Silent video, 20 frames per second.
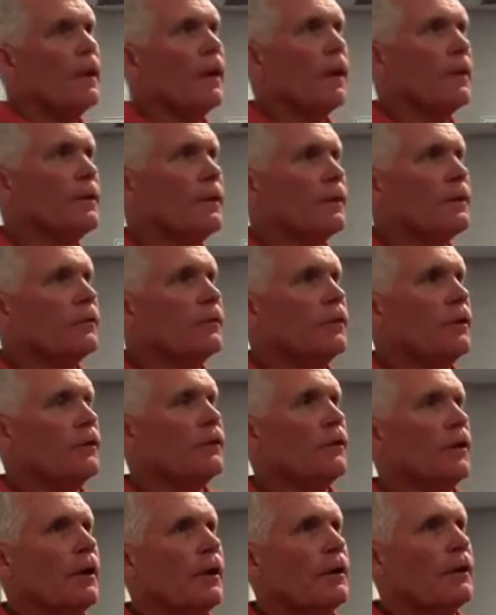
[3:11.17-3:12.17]
Yeah, I think
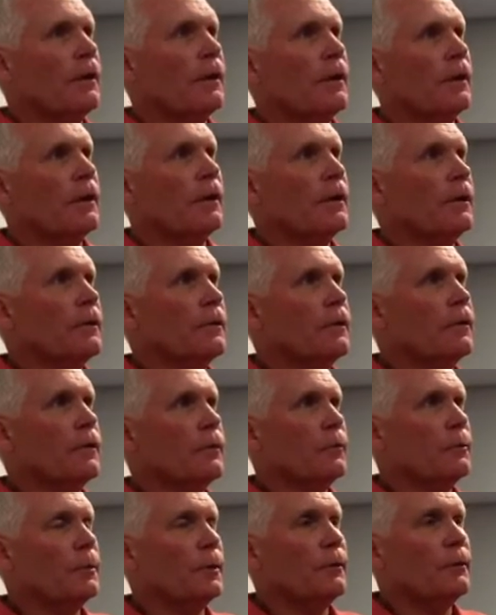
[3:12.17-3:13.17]
CJ you know,
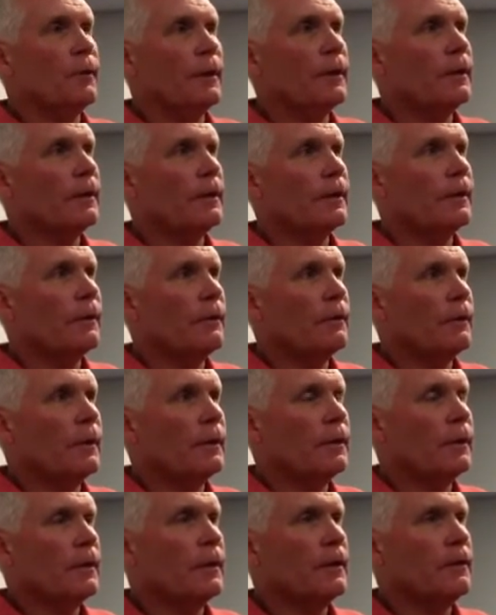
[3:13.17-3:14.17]
will be ready to go. I
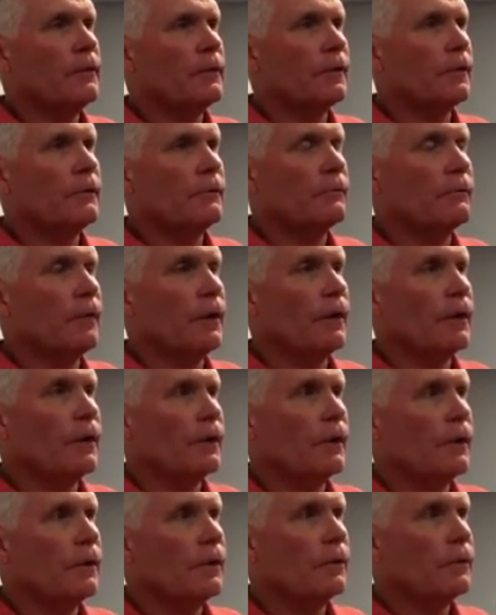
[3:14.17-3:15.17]
think he's very
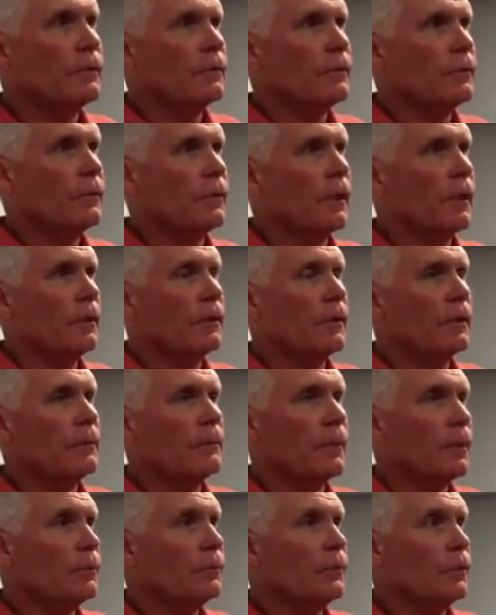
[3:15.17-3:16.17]
close. I
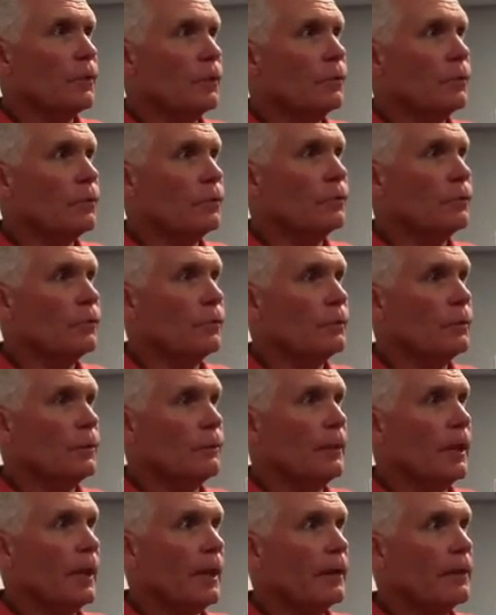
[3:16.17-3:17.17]
think both the corners will be
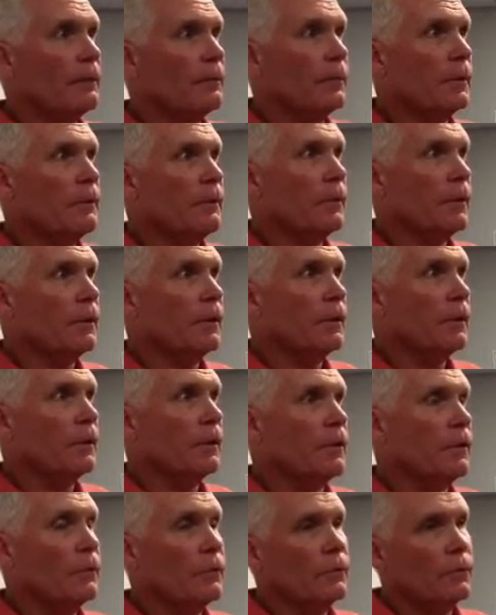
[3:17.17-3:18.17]
back and be ready
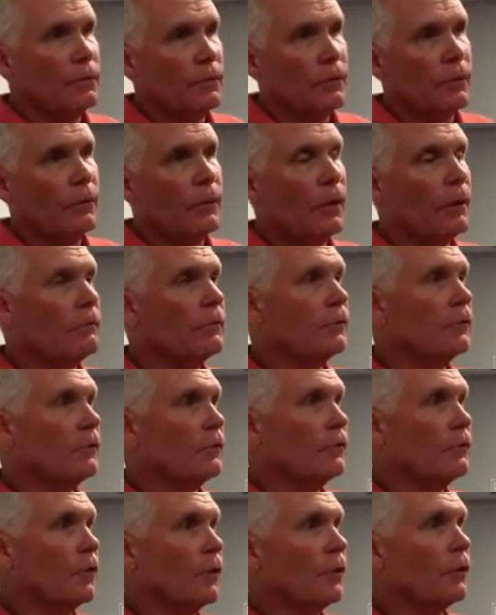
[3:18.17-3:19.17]
to go. You know, obviously
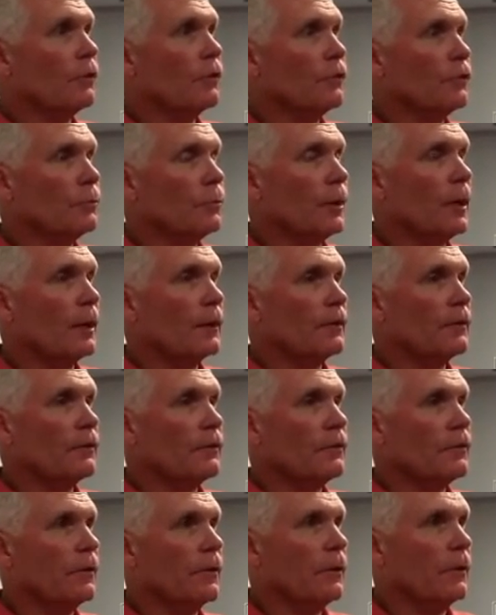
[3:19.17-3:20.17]
Charles has
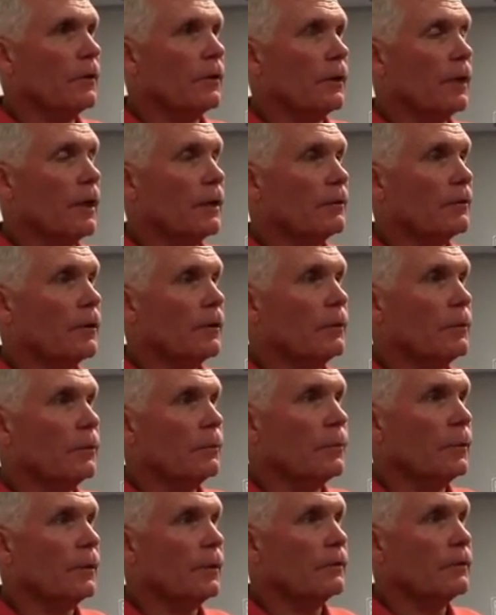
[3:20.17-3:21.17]
practiced the last couple
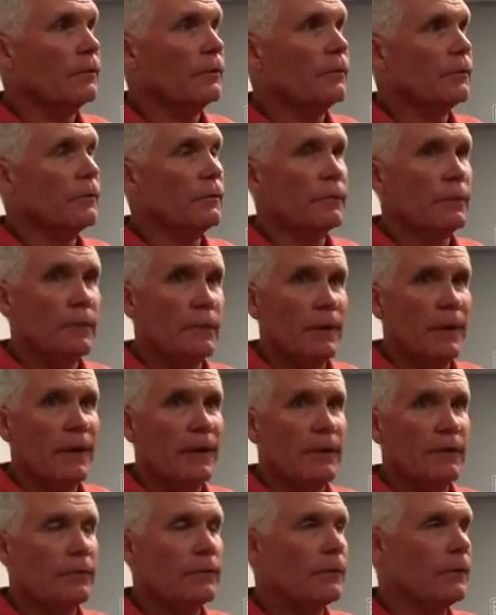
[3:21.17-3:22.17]
of weeks or
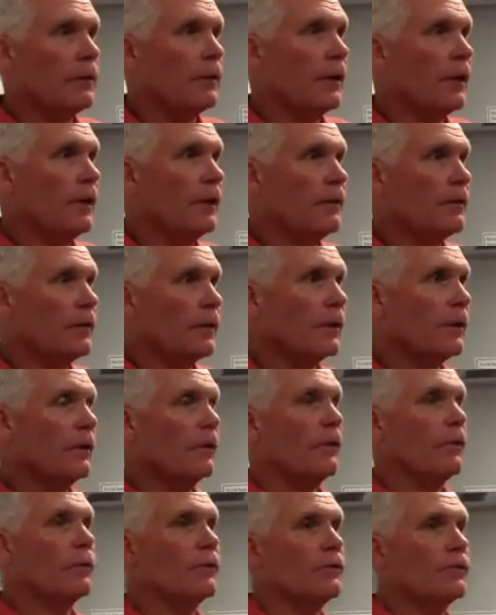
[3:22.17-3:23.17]
8 or 10 days. I
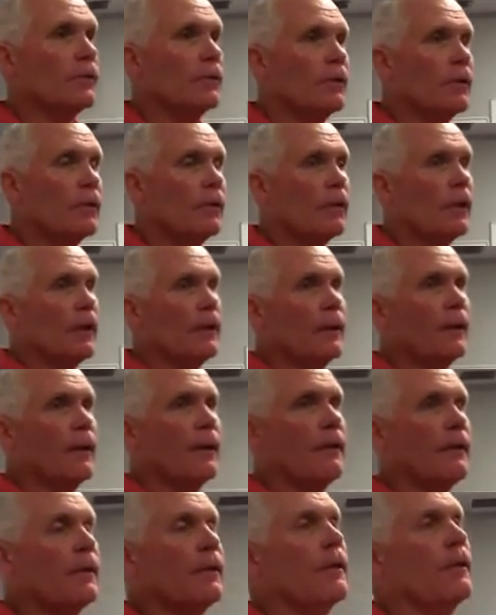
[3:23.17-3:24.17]
get lost on all that now.